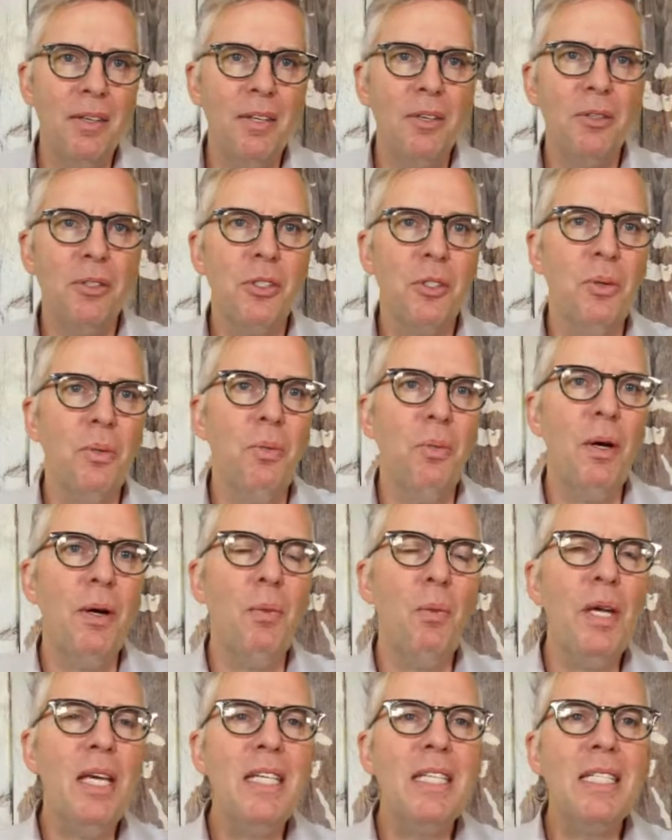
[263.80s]
So
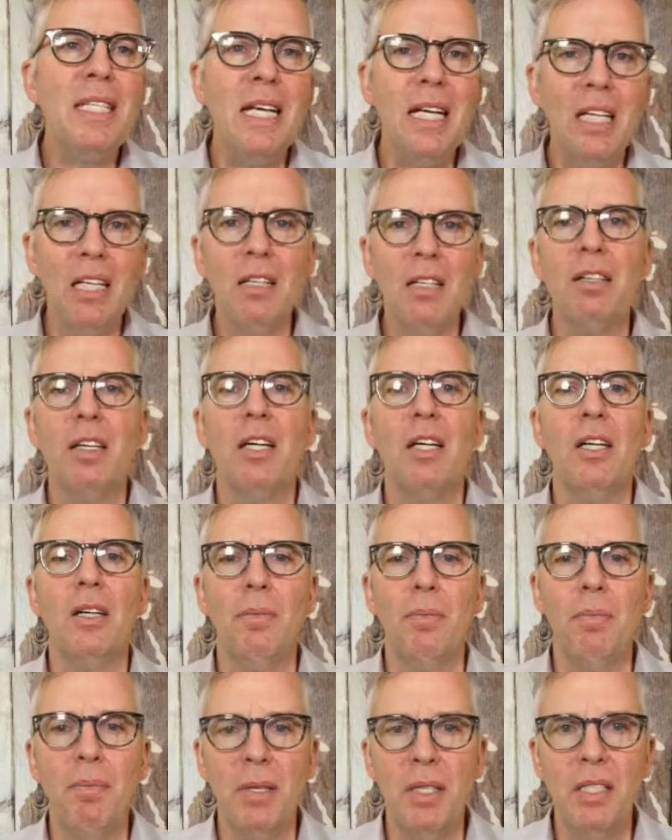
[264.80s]
when we sell a
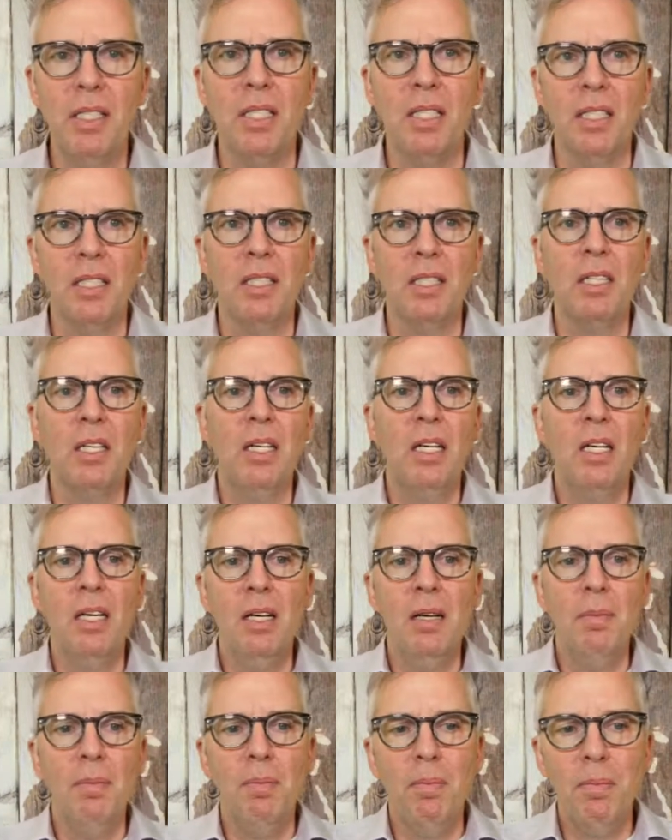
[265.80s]
business,
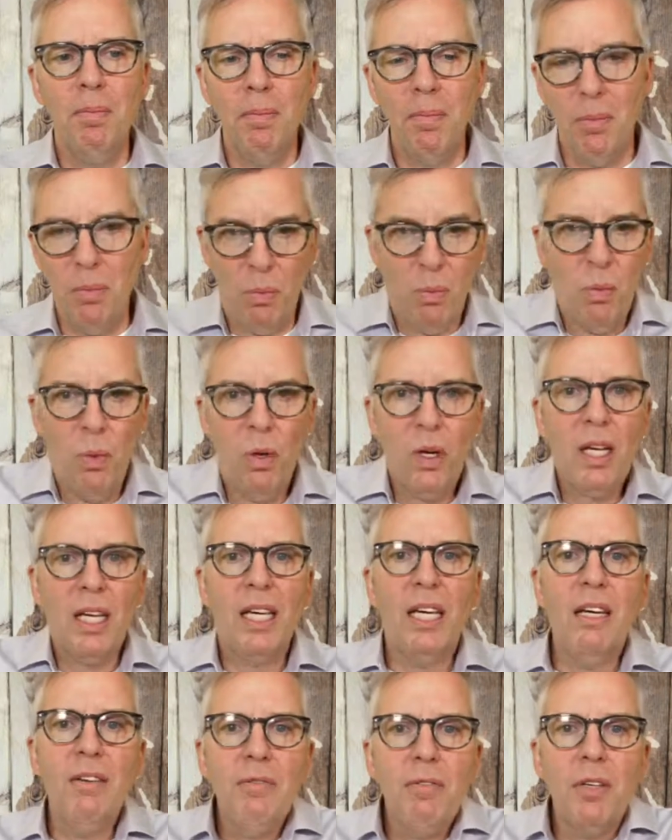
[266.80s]
we're
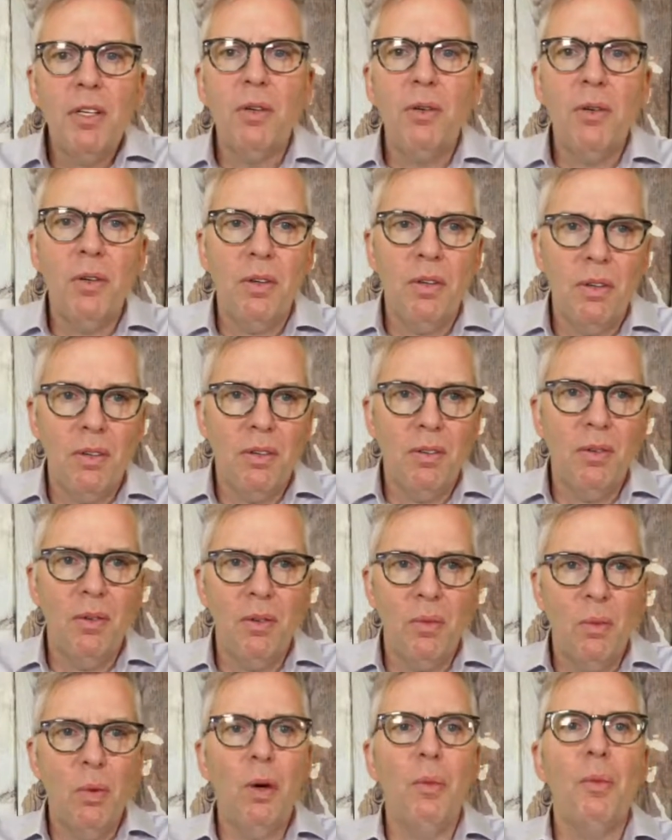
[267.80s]
given
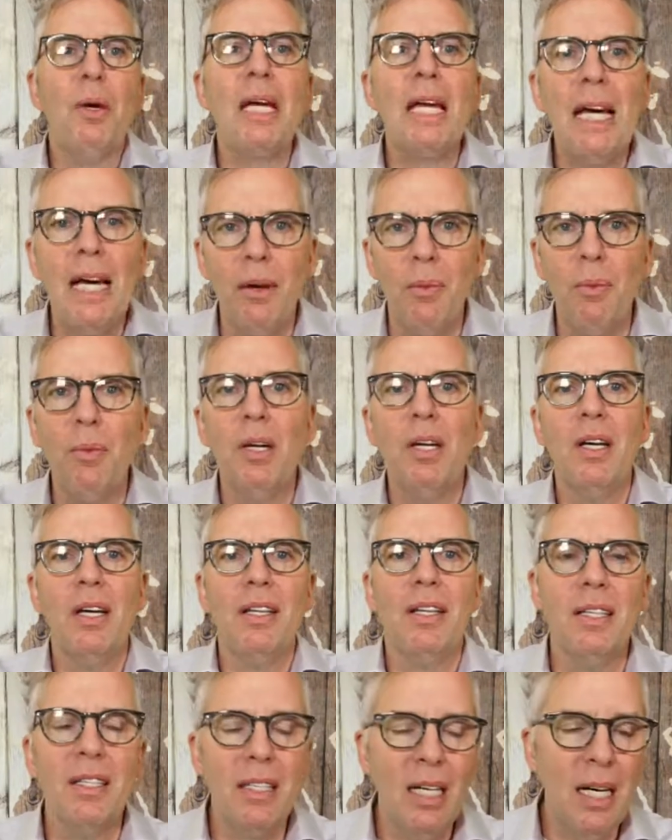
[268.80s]
what we get.
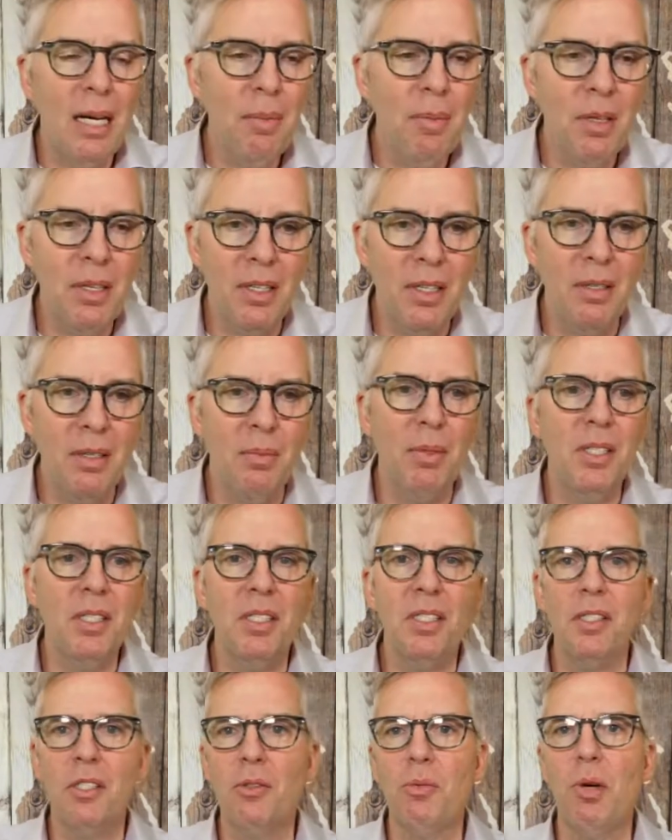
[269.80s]
At the time that the
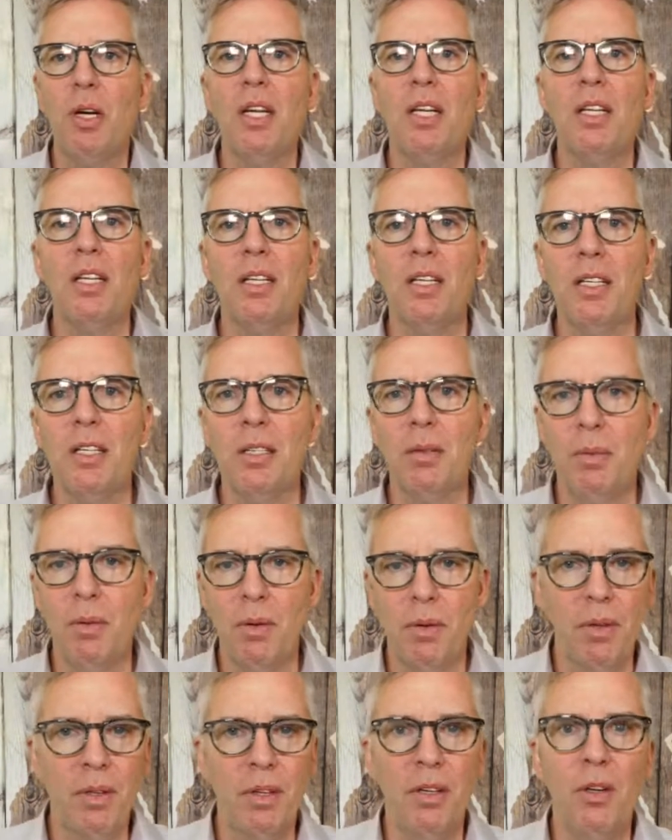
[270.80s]
business is ready to,
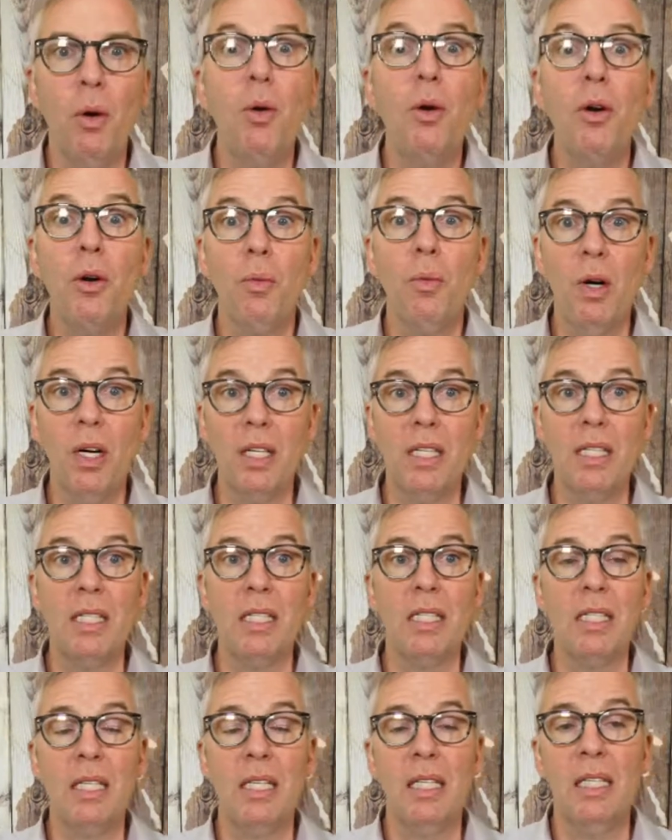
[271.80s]
or the owner wants to
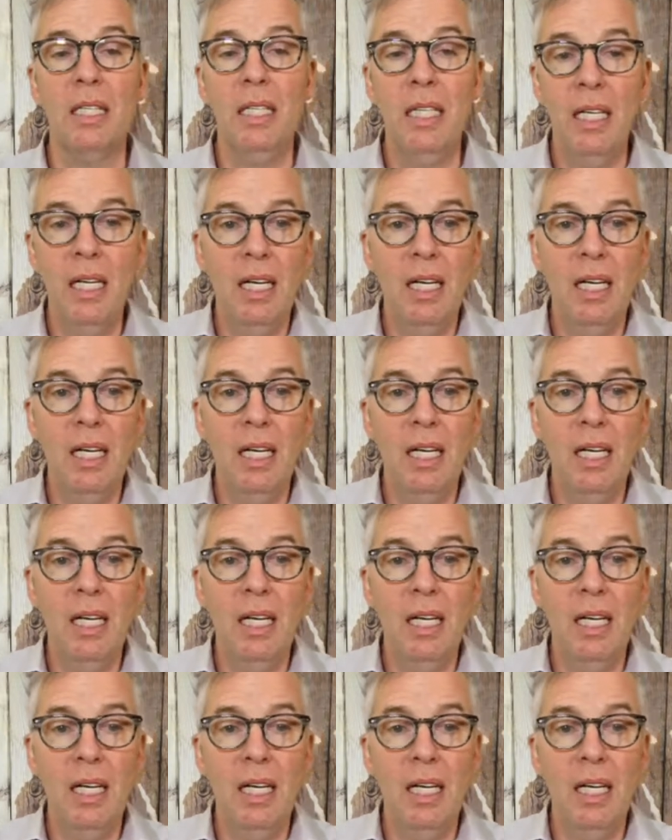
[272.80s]
sell,